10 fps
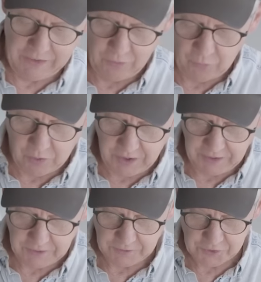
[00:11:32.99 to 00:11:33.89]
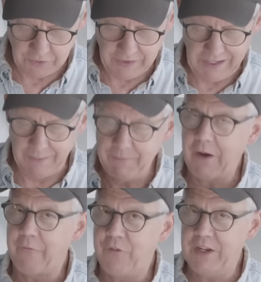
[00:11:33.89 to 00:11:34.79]
in the water so that I'm
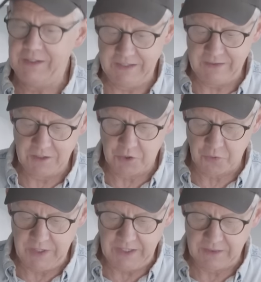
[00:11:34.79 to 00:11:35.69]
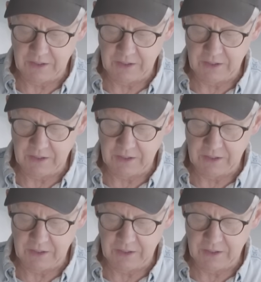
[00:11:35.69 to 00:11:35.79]
not feeling the grit.